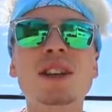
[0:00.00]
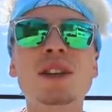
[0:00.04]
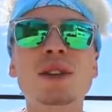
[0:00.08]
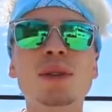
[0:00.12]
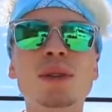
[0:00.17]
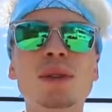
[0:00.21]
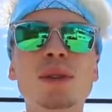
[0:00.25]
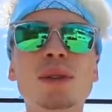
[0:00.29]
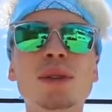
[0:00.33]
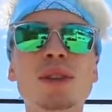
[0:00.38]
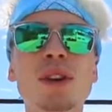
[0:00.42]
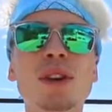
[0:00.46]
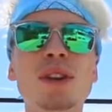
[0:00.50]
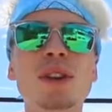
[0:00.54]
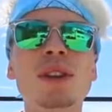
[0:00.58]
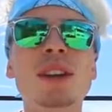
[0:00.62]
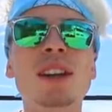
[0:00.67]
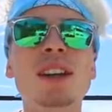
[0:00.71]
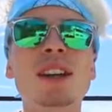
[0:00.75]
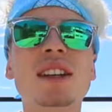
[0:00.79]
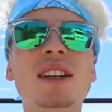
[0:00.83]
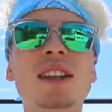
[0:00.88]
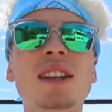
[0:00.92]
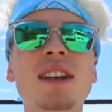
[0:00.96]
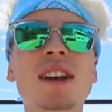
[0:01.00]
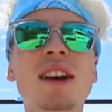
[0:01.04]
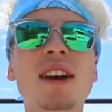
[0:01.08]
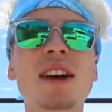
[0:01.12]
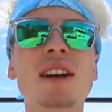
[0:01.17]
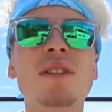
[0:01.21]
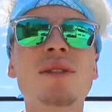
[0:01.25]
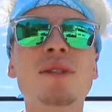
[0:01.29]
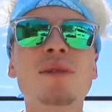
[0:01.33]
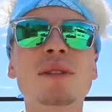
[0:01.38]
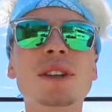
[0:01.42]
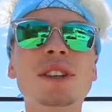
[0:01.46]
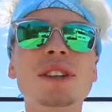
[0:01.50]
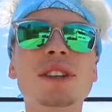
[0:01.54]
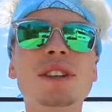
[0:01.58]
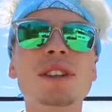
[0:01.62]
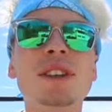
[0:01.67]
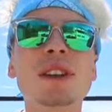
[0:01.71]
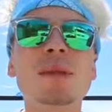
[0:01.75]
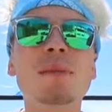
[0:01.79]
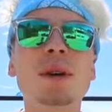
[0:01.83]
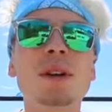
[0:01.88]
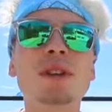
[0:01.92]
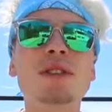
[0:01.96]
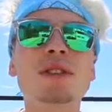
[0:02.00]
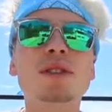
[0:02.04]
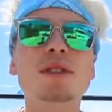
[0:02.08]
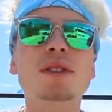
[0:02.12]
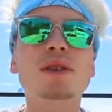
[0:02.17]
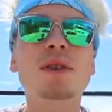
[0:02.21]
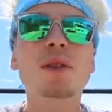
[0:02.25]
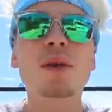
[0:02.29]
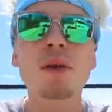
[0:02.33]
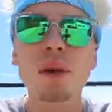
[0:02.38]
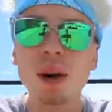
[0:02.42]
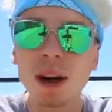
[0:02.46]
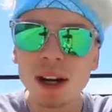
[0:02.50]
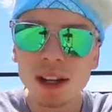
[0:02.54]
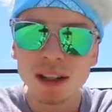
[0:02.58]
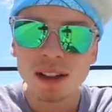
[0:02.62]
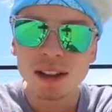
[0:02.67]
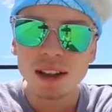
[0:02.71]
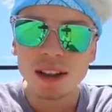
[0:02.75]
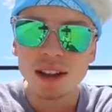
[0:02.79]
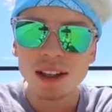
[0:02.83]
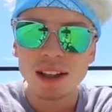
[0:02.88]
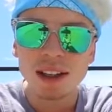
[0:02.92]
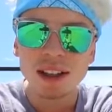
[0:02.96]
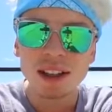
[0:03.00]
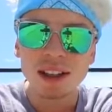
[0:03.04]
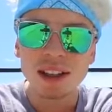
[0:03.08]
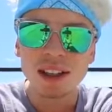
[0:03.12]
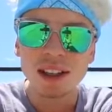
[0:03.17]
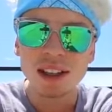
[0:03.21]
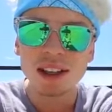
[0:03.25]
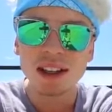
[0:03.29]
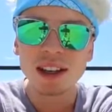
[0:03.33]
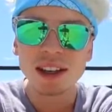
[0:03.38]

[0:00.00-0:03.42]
you will know that I've recently purchased quite the